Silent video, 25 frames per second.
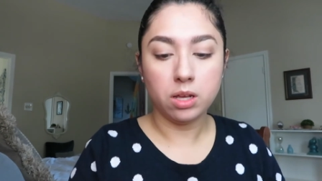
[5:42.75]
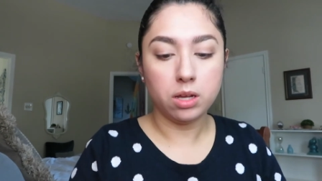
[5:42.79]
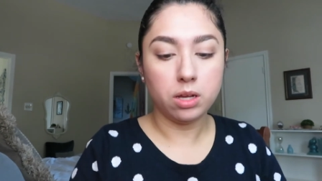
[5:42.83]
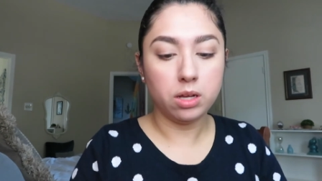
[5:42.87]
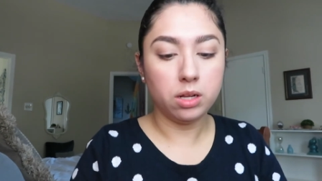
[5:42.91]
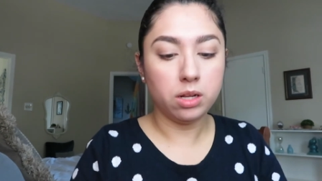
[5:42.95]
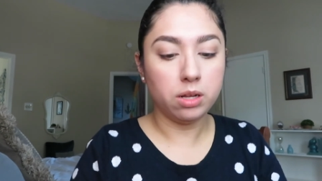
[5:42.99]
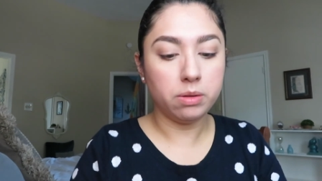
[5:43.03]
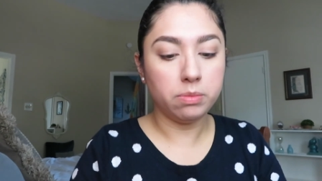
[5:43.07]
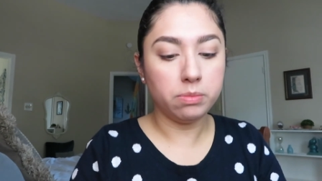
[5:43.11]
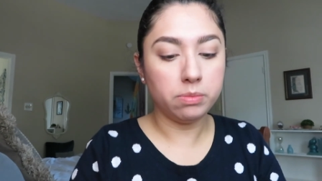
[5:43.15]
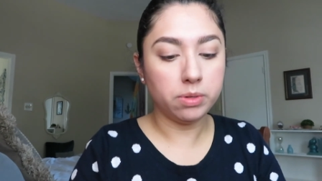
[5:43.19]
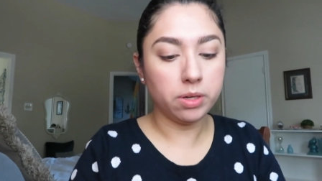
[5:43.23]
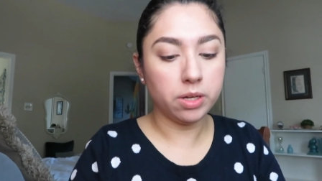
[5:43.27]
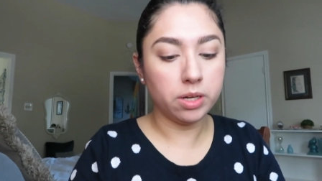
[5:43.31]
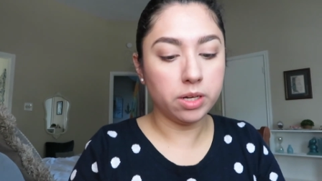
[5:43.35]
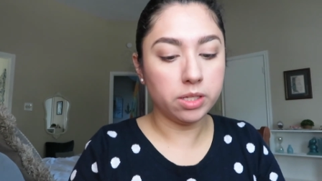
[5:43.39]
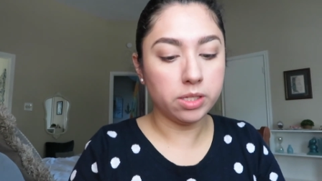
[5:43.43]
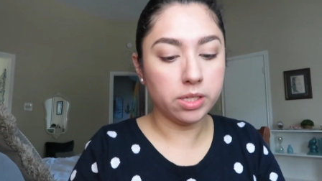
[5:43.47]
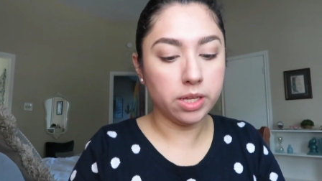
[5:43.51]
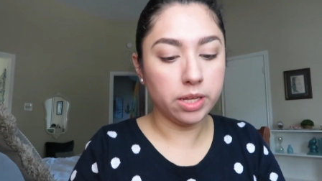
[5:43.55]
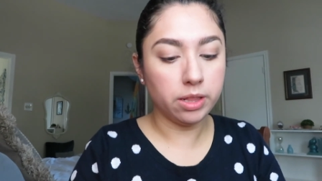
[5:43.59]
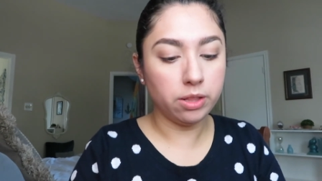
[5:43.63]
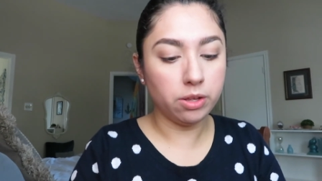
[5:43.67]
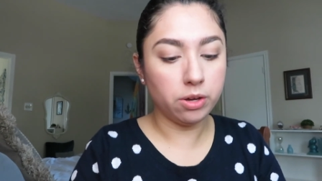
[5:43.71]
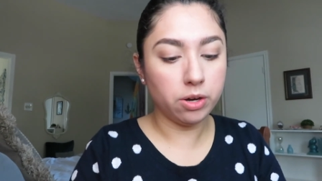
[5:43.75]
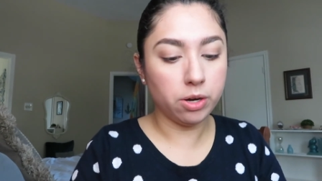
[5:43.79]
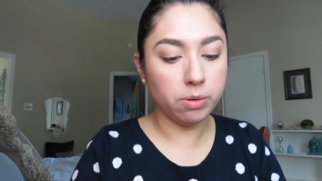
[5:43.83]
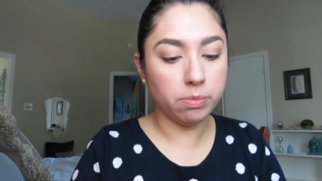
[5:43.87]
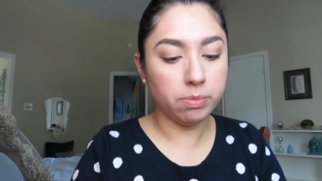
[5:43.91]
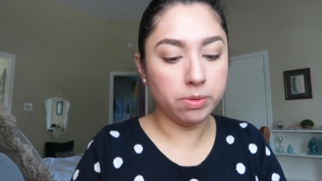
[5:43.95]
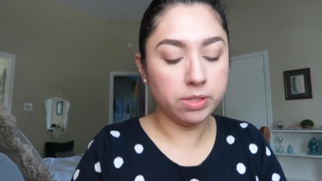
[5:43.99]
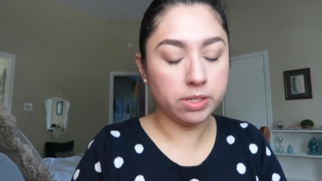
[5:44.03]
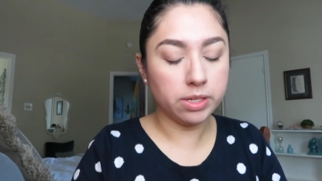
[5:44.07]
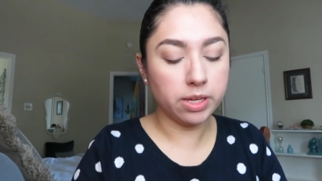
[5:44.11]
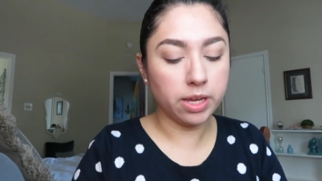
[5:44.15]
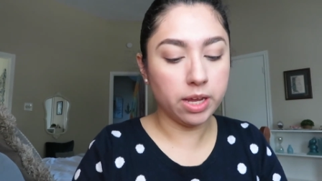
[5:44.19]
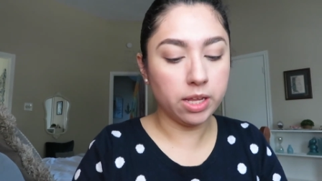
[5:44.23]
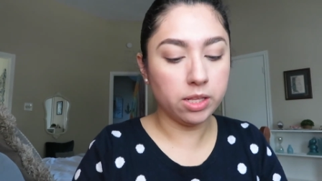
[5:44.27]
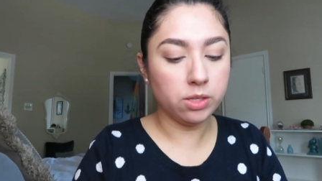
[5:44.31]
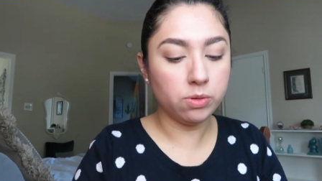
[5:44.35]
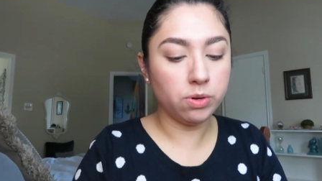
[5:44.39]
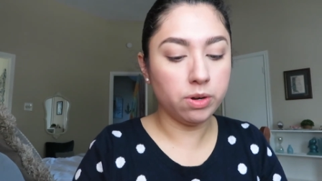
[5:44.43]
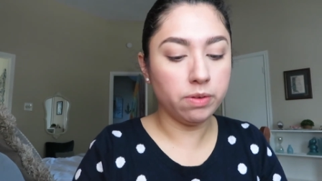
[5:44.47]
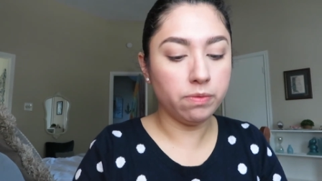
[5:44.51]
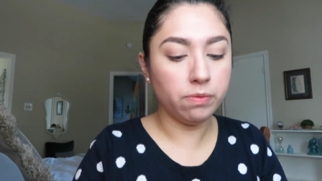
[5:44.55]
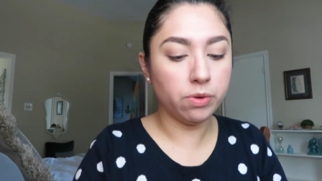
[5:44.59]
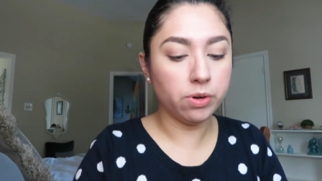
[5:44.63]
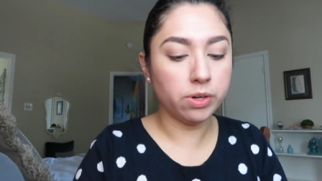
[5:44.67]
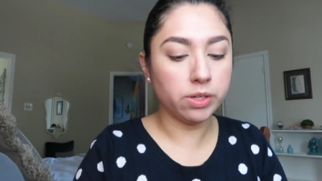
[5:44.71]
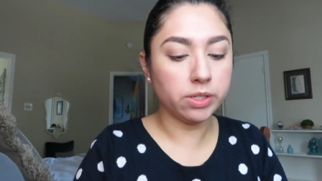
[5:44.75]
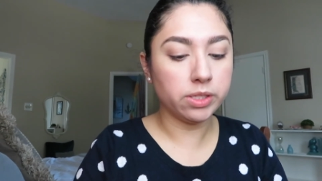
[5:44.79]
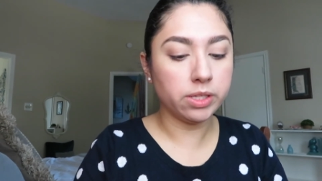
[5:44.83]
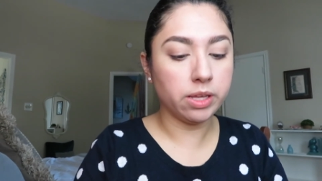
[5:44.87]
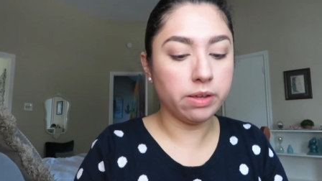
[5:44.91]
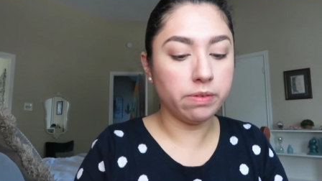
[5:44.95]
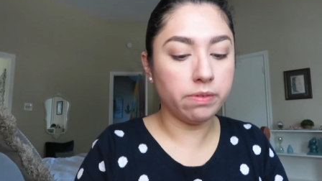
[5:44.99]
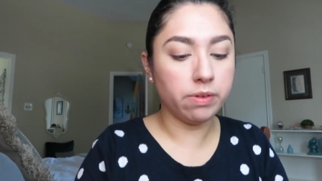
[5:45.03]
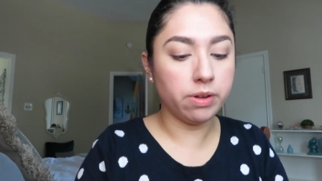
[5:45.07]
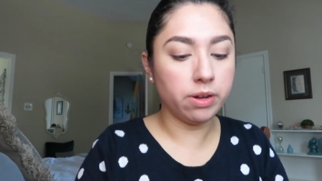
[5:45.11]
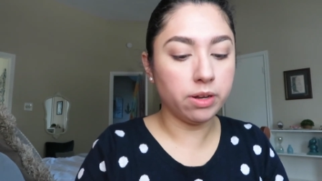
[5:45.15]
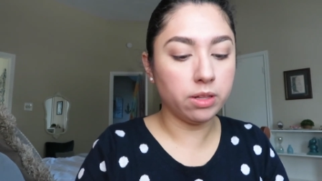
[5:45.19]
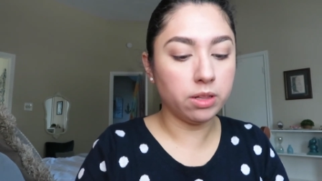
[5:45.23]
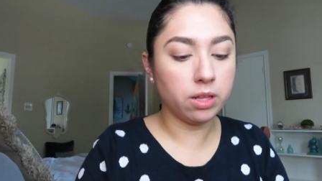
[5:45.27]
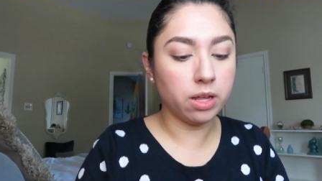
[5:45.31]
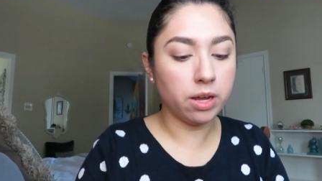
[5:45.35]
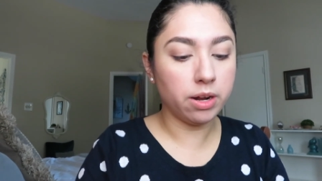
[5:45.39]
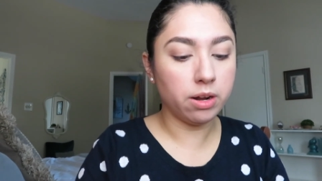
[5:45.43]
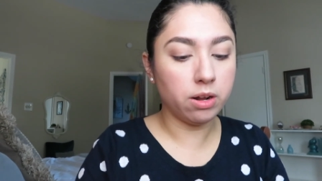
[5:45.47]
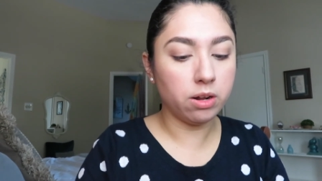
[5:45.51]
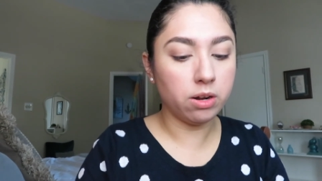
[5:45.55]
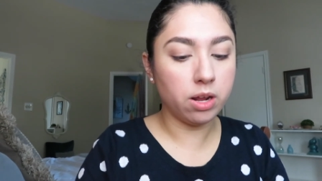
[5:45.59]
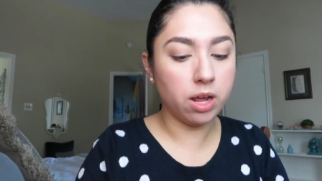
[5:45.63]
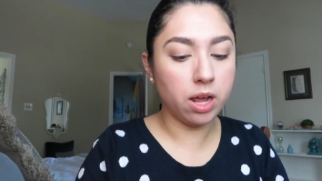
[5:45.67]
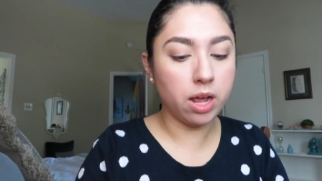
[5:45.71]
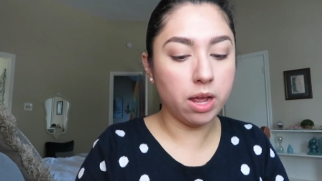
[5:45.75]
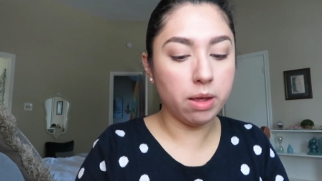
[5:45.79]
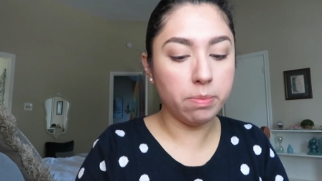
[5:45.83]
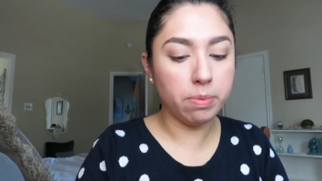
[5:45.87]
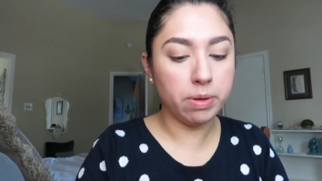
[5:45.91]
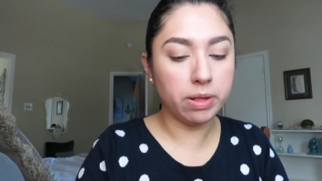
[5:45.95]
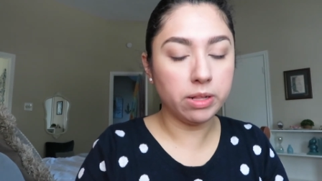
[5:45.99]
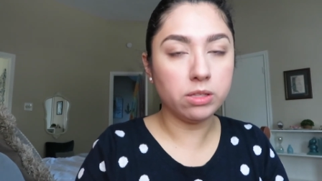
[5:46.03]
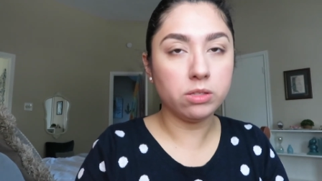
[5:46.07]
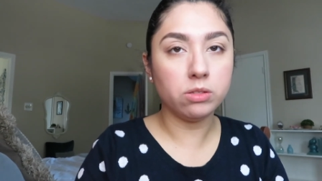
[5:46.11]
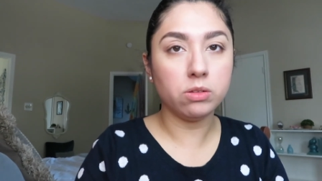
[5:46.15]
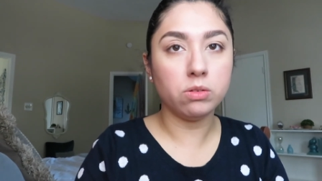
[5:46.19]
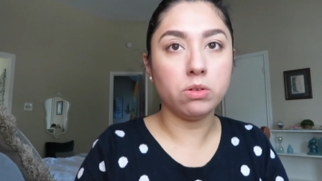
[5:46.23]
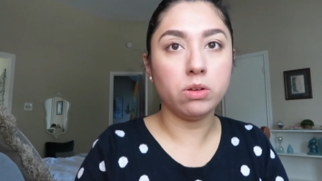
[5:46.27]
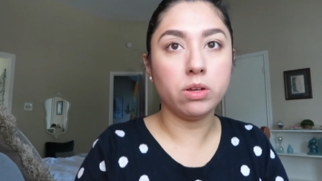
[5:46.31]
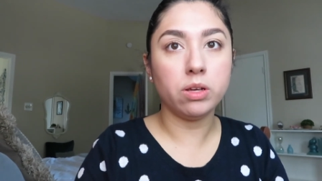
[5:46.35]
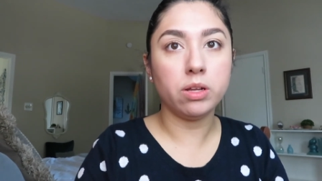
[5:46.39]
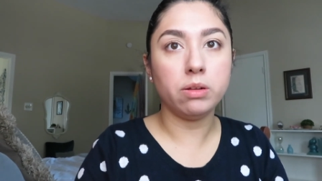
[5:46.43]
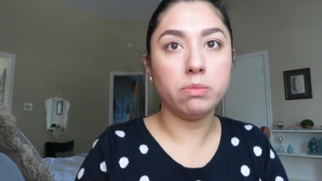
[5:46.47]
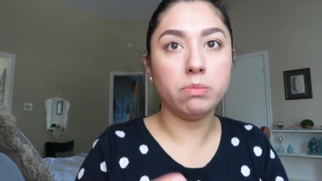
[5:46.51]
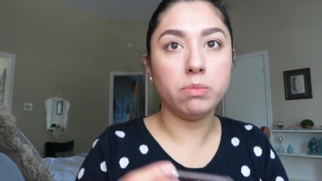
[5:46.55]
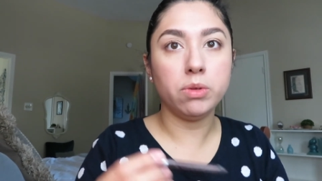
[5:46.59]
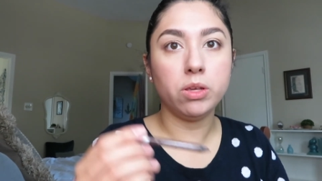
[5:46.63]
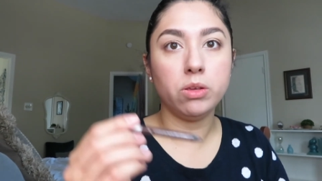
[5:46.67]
And I'm gonna take the Urban Decay 24/7 Glide On Eye Pencil and